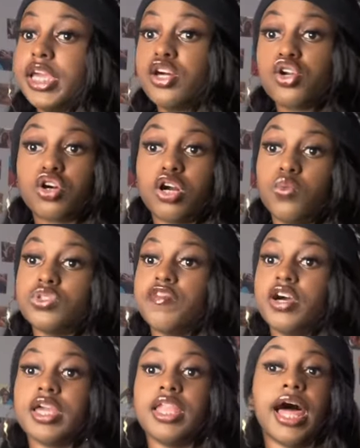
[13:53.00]
girl was
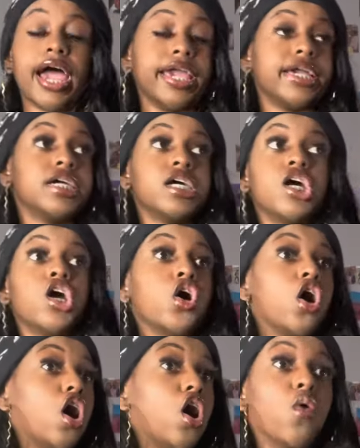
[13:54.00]
like,
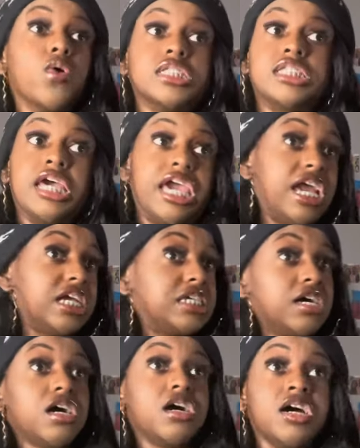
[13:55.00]
oh, well, text
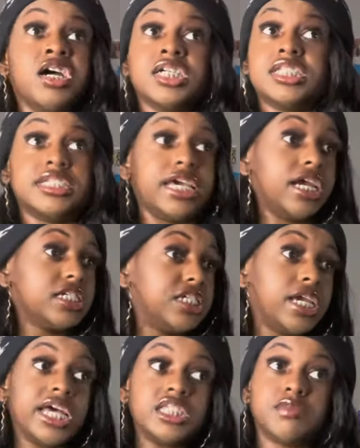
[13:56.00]
her, text
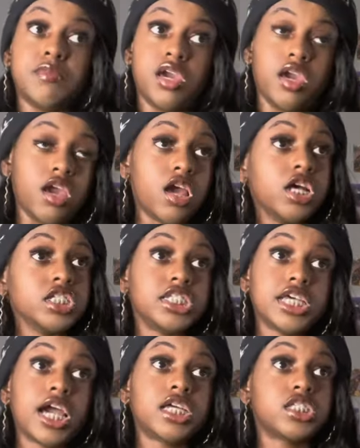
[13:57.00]
yes man,
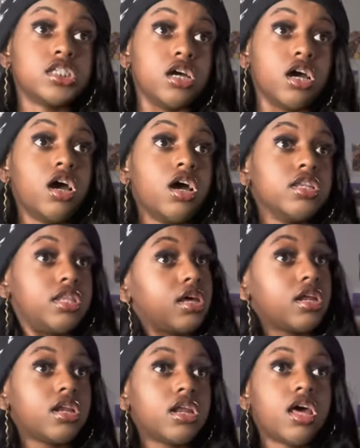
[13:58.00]
text her, da da
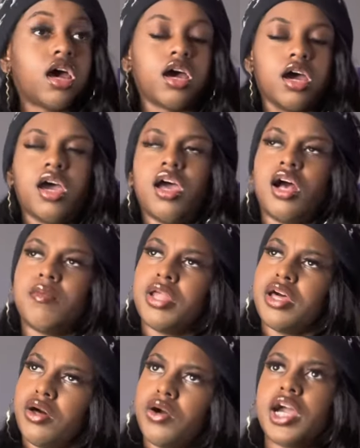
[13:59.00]
da da. I'm
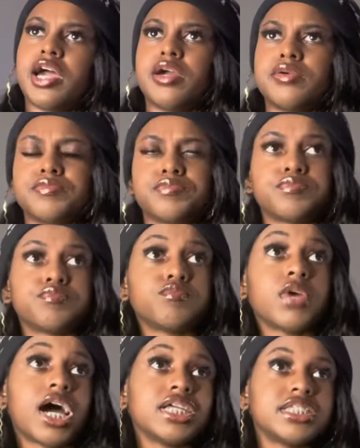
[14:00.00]
like, okay,
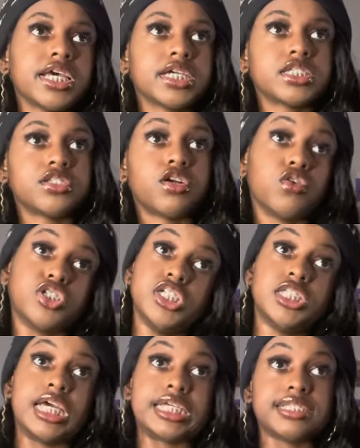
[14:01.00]
I text her, or
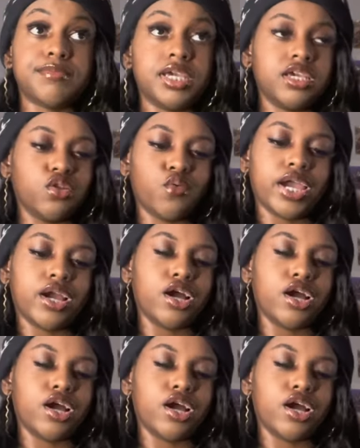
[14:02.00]
she texted me, either way it